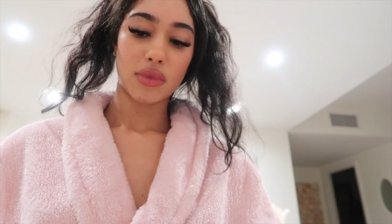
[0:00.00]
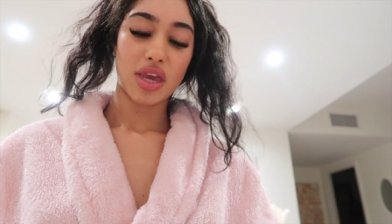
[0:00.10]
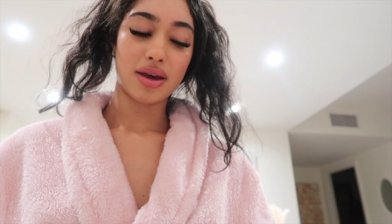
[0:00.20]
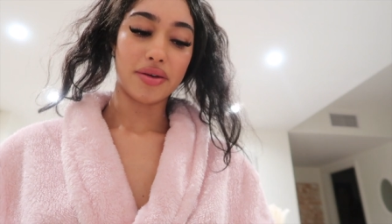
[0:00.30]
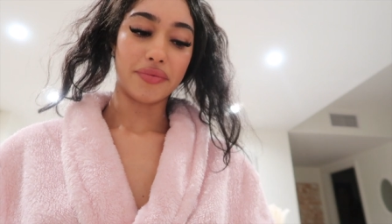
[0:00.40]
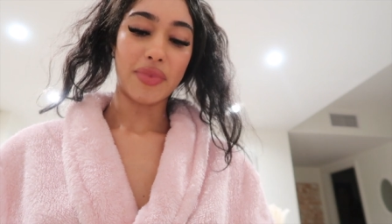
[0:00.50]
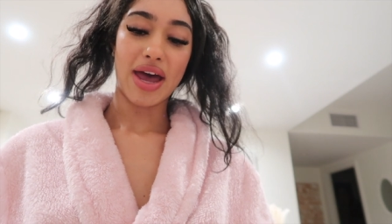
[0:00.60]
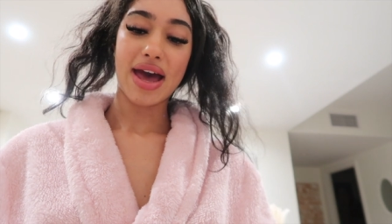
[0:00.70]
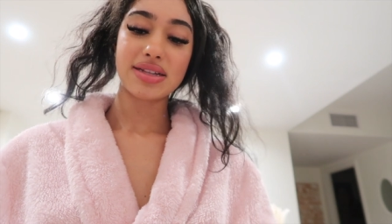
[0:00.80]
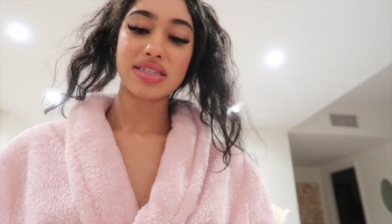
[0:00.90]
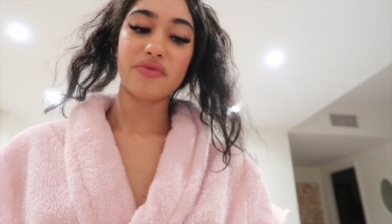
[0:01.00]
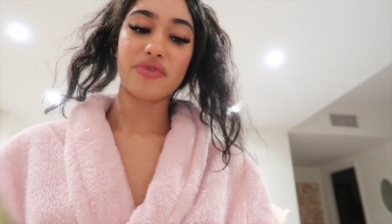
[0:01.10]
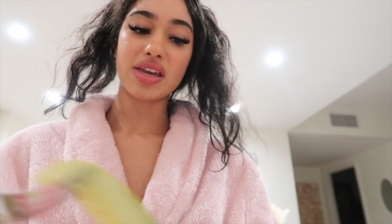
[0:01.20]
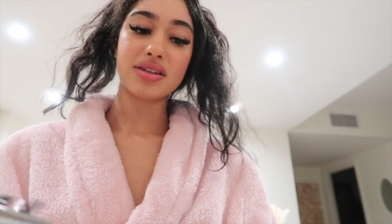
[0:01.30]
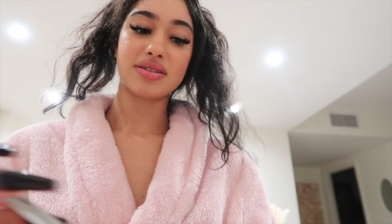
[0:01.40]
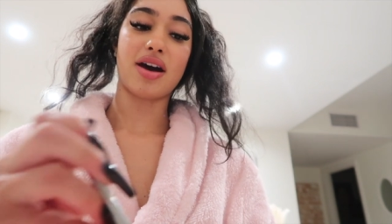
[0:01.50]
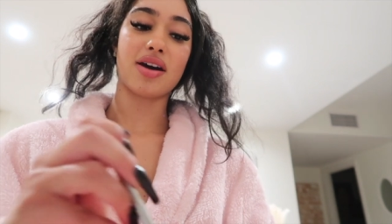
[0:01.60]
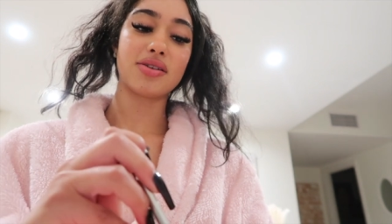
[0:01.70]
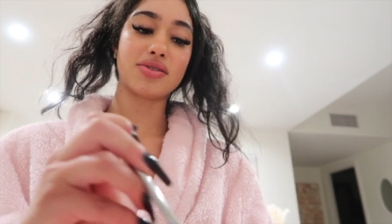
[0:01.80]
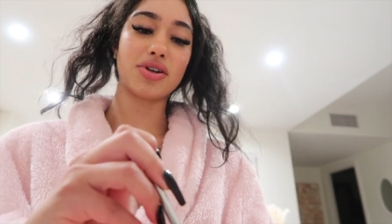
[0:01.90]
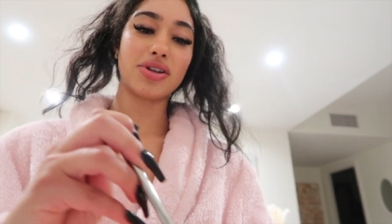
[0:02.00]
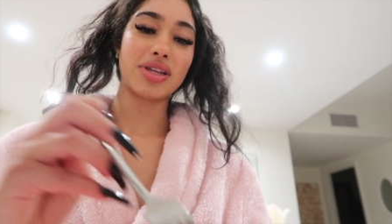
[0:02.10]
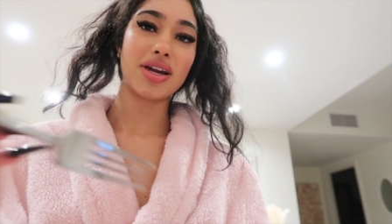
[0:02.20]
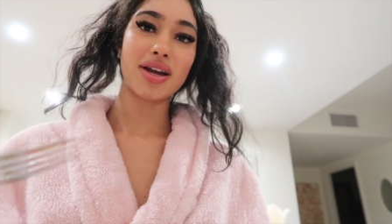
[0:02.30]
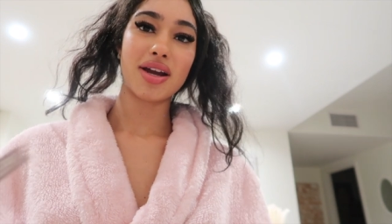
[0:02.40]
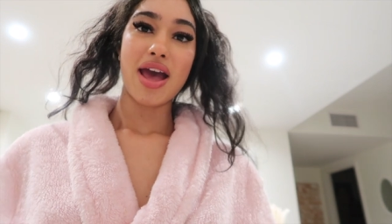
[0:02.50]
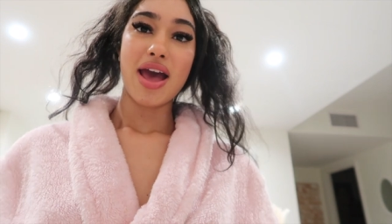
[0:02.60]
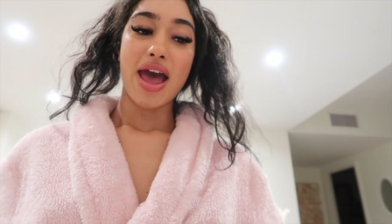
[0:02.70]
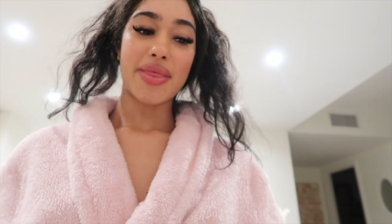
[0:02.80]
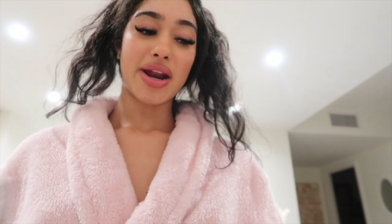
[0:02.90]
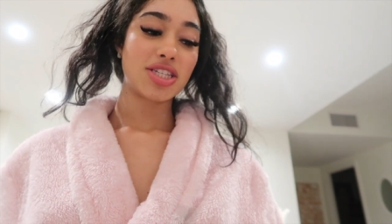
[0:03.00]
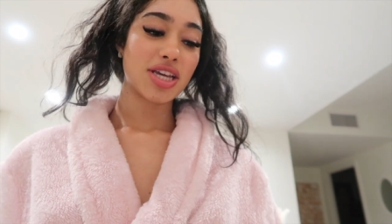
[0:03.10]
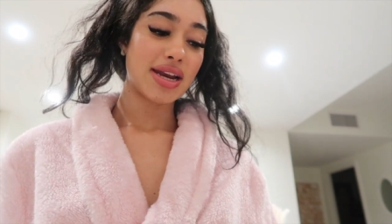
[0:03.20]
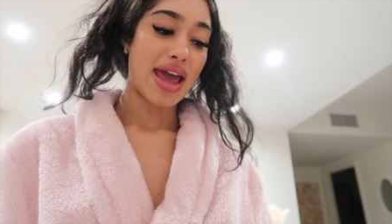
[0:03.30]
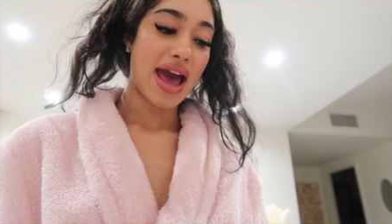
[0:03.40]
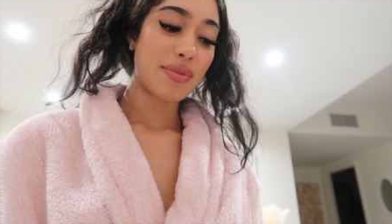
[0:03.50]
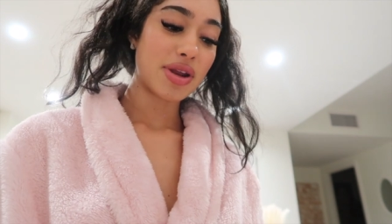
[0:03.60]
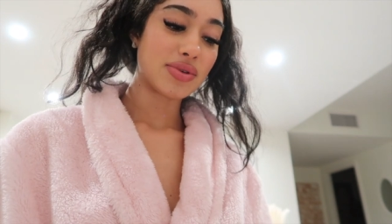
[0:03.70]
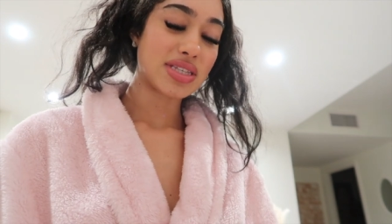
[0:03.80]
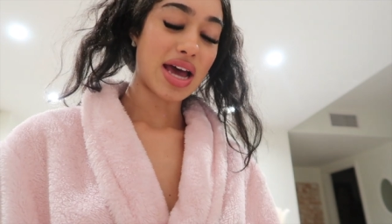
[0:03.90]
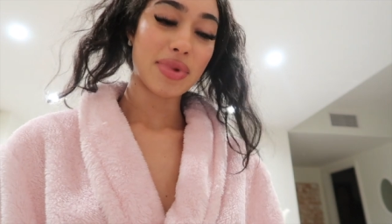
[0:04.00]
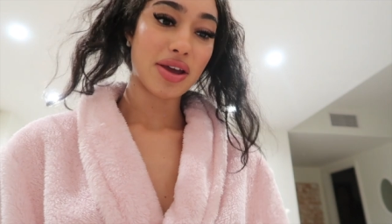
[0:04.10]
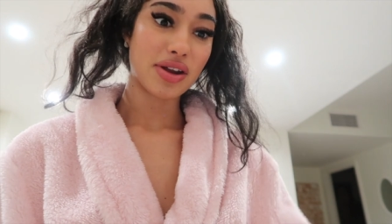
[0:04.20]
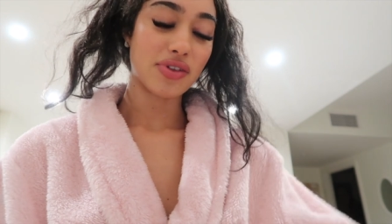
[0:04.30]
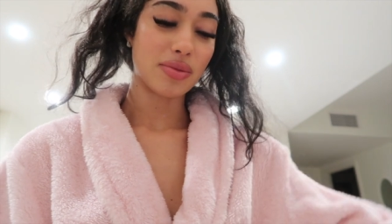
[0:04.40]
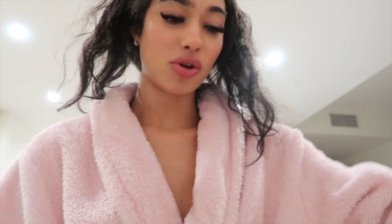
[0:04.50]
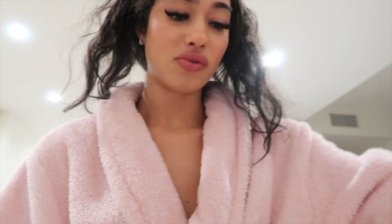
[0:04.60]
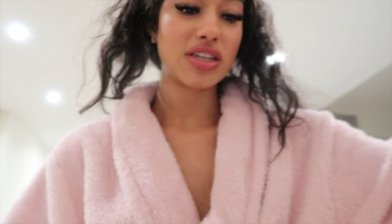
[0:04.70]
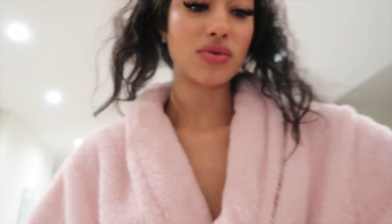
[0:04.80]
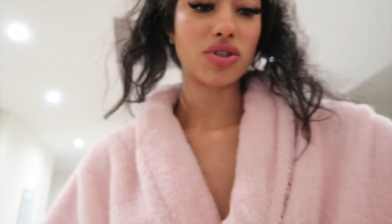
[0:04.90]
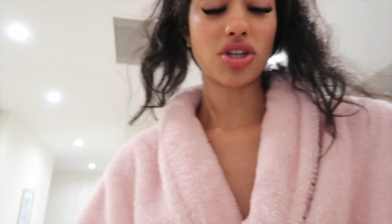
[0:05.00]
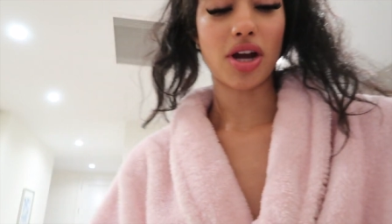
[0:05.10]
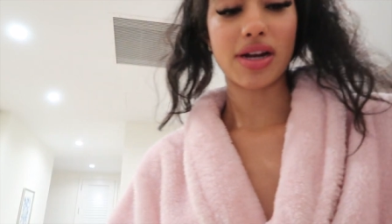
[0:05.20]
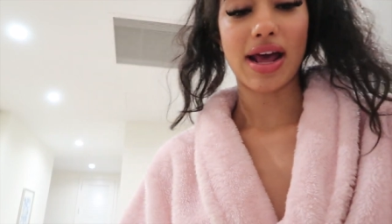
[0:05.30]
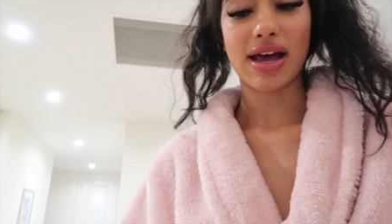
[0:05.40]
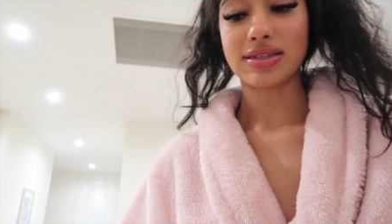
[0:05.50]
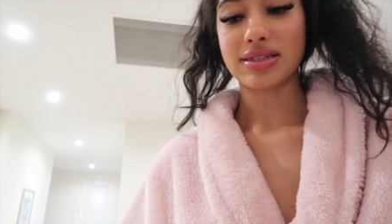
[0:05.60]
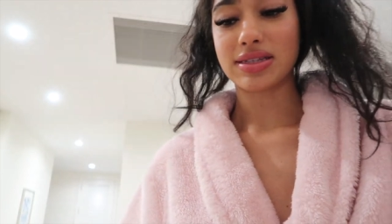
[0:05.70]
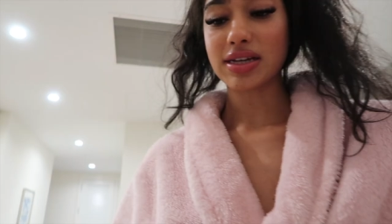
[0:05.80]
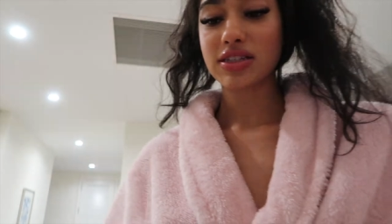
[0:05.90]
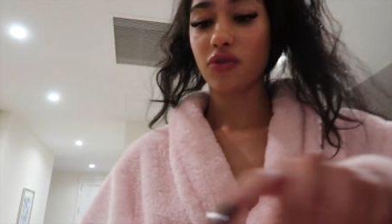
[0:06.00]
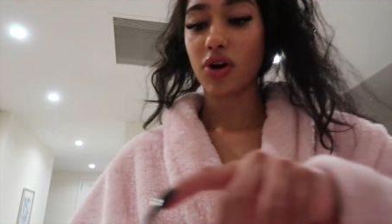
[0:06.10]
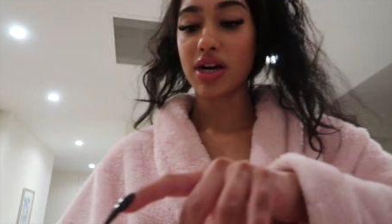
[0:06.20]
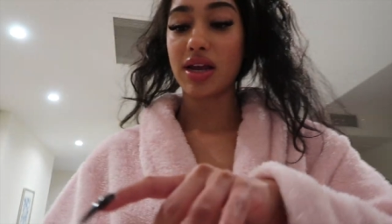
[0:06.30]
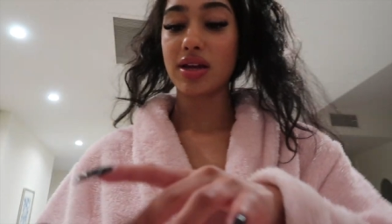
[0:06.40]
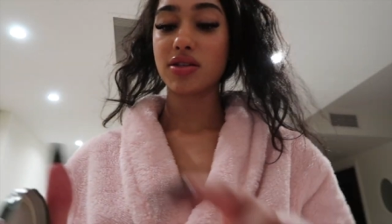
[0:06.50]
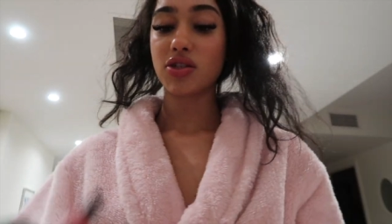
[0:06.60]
yeah i had some vegan tacos earlier and then i took a nap and it was time to get ready for the movies which started at 6:40.